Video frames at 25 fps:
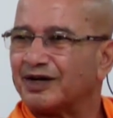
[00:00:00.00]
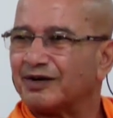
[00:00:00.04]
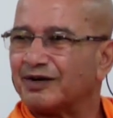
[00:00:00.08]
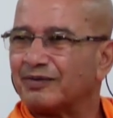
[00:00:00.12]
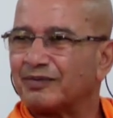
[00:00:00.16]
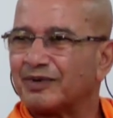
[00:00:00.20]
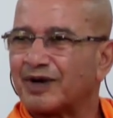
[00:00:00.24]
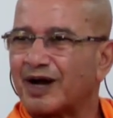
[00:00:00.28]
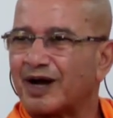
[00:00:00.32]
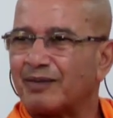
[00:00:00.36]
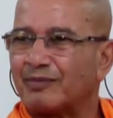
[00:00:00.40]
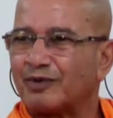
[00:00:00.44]

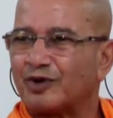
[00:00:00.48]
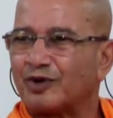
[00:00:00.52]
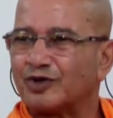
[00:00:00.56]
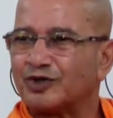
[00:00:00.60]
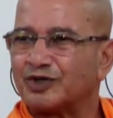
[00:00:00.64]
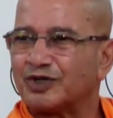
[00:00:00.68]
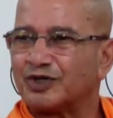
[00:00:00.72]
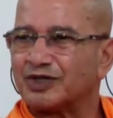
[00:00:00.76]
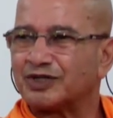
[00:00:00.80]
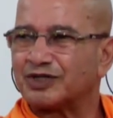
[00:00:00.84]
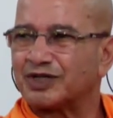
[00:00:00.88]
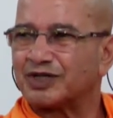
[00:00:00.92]

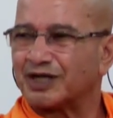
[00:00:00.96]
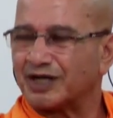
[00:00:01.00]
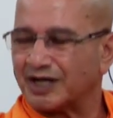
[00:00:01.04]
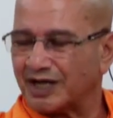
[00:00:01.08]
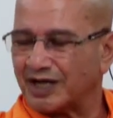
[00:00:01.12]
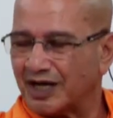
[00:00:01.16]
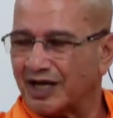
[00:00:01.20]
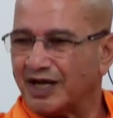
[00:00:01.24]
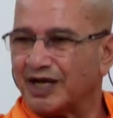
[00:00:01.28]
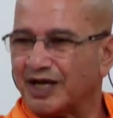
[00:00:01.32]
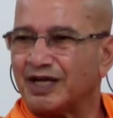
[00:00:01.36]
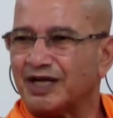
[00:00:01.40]
Ramanujacharya.
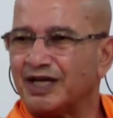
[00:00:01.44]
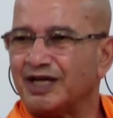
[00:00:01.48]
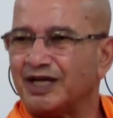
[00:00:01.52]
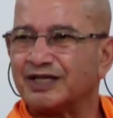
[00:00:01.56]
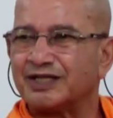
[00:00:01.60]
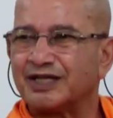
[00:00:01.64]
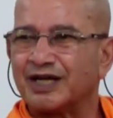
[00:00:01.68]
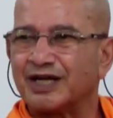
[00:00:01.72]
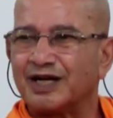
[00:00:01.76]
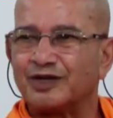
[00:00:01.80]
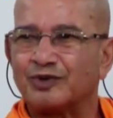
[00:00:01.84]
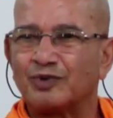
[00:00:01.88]
He
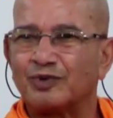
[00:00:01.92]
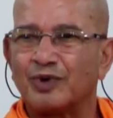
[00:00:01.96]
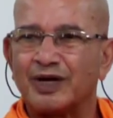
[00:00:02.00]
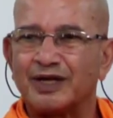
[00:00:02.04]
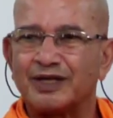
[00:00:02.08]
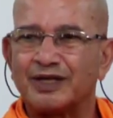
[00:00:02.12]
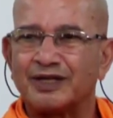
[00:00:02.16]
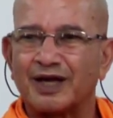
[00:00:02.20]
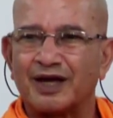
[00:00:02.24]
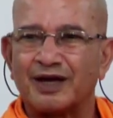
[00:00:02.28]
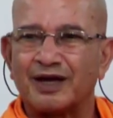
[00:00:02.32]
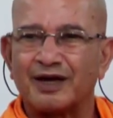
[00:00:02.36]
said,
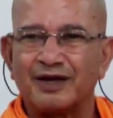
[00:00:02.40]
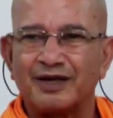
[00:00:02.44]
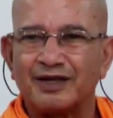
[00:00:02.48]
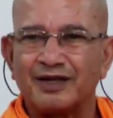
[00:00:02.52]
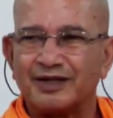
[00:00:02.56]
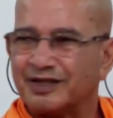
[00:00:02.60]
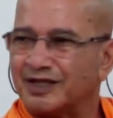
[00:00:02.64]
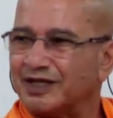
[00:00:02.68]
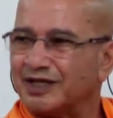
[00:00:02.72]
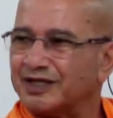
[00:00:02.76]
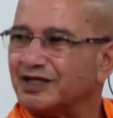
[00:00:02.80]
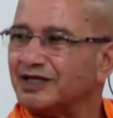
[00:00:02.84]
Dvaita,
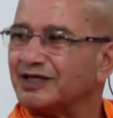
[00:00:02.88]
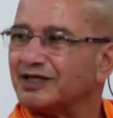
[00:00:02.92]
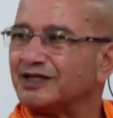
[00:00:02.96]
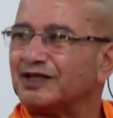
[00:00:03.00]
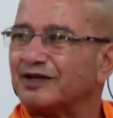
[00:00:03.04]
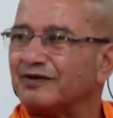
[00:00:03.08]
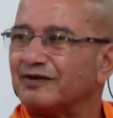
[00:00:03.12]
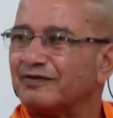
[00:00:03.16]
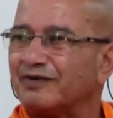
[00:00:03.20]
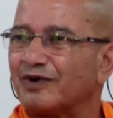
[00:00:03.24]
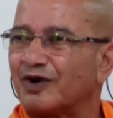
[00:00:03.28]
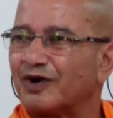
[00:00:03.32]
this is the
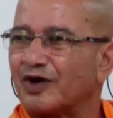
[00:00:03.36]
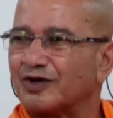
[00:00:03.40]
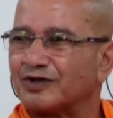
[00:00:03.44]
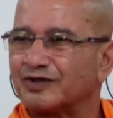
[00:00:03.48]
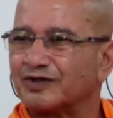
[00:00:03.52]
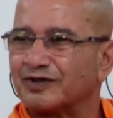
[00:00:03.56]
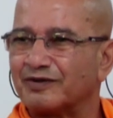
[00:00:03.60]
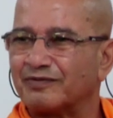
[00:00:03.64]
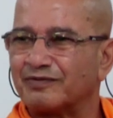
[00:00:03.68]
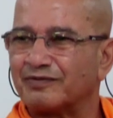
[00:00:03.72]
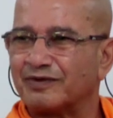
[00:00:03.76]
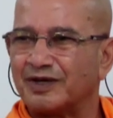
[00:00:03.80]

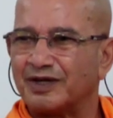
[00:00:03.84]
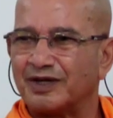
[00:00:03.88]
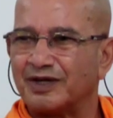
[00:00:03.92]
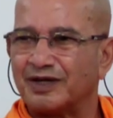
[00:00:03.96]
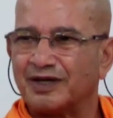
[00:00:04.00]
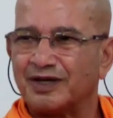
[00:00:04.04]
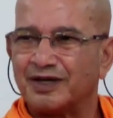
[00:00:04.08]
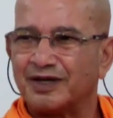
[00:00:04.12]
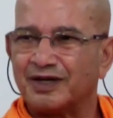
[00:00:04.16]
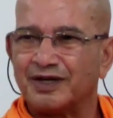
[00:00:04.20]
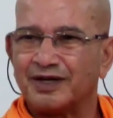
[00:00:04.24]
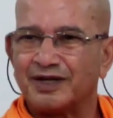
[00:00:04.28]
philosophy.
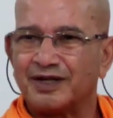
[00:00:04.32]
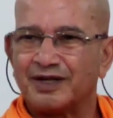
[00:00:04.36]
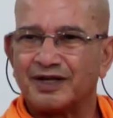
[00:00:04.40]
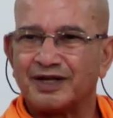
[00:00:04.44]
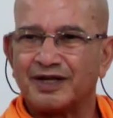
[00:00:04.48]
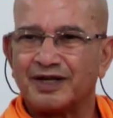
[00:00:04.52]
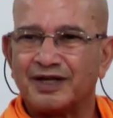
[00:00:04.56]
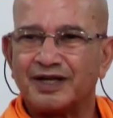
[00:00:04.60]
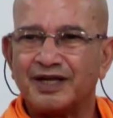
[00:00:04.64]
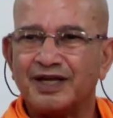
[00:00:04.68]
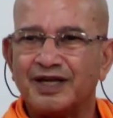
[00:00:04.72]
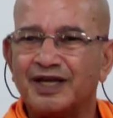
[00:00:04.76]

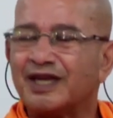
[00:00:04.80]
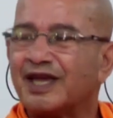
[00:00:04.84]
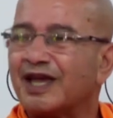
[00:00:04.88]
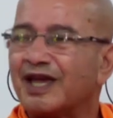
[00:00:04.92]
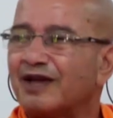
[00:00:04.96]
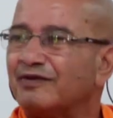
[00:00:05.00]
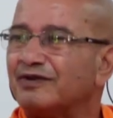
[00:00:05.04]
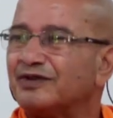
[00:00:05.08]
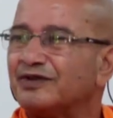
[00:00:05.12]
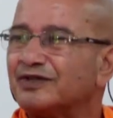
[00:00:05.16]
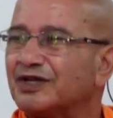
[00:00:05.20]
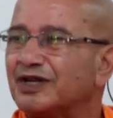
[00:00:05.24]
He gave
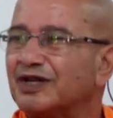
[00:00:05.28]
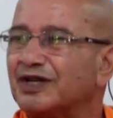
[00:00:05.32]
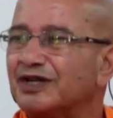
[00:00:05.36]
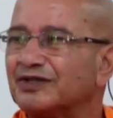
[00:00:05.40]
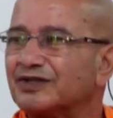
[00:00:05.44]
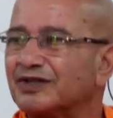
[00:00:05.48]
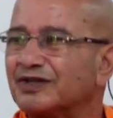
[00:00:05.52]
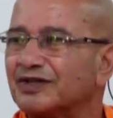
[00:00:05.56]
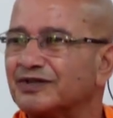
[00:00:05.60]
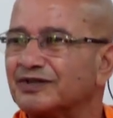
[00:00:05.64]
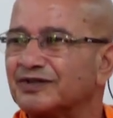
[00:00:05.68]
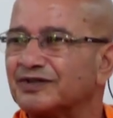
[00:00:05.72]
his
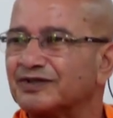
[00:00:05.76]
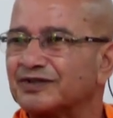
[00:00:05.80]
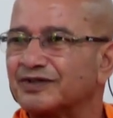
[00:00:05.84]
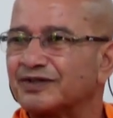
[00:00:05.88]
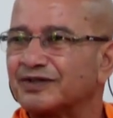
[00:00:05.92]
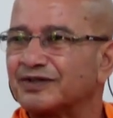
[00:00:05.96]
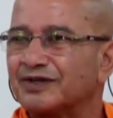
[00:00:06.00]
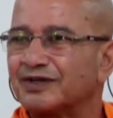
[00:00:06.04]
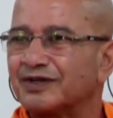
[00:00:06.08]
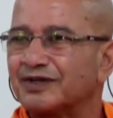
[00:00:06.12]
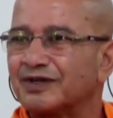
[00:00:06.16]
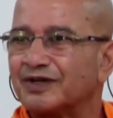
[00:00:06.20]
reasons
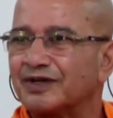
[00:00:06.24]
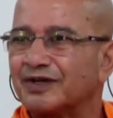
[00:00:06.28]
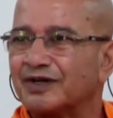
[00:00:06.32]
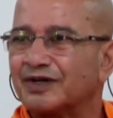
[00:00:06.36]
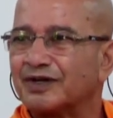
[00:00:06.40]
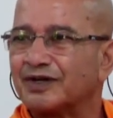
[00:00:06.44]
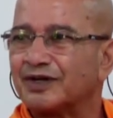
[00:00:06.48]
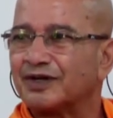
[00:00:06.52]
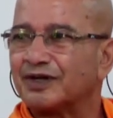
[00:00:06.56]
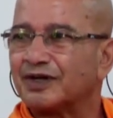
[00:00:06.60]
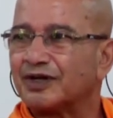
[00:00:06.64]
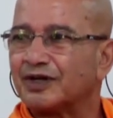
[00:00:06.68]

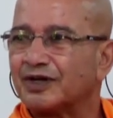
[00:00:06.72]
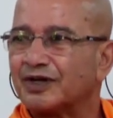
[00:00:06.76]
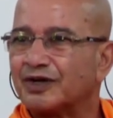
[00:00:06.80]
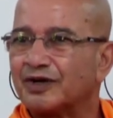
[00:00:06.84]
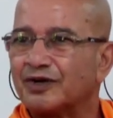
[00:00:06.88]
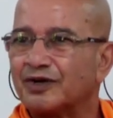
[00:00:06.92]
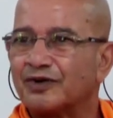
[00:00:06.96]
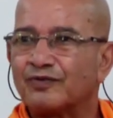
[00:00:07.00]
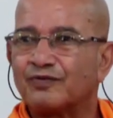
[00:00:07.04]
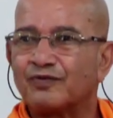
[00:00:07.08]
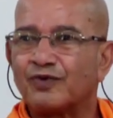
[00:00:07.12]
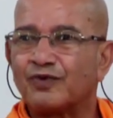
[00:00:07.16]

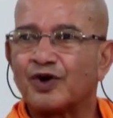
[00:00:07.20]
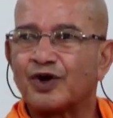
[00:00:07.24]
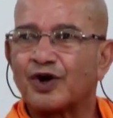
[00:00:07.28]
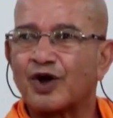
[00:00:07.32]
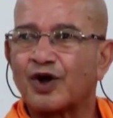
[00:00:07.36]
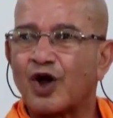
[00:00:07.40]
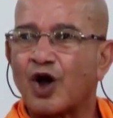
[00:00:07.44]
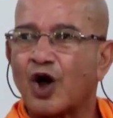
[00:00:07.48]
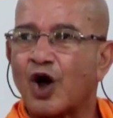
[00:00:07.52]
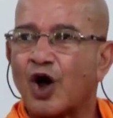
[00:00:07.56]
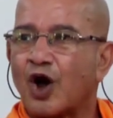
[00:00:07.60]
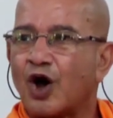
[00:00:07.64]
for
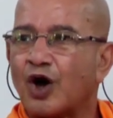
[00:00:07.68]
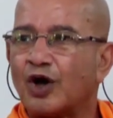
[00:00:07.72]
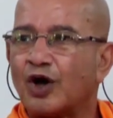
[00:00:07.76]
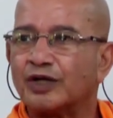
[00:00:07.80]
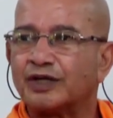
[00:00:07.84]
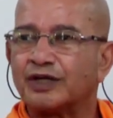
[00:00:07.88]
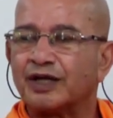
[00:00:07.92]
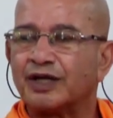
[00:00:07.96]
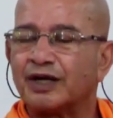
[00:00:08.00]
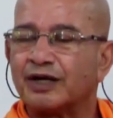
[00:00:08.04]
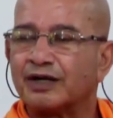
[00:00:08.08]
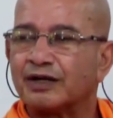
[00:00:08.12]
all
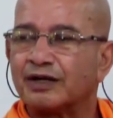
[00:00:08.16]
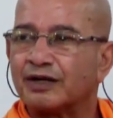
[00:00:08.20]
that.